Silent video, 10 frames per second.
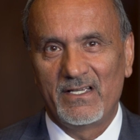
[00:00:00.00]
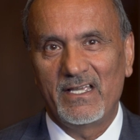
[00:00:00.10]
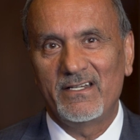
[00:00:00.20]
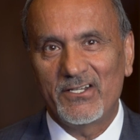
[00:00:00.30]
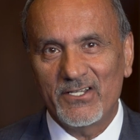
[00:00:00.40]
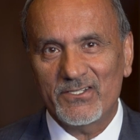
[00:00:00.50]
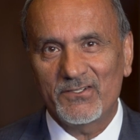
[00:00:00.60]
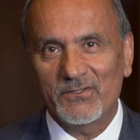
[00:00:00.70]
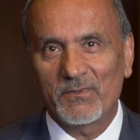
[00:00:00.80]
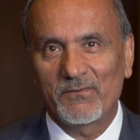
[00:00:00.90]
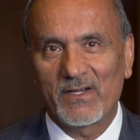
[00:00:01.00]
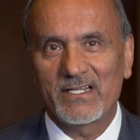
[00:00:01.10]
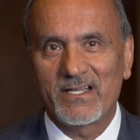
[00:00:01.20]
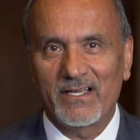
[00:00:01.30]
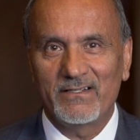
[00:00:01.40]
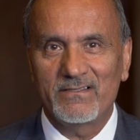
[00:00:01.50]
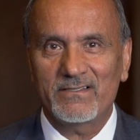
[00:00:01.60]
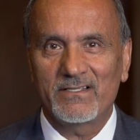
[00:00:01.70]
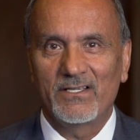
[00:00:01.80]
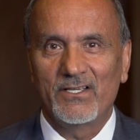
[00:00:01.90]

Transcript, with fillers: In addition to provide guidance,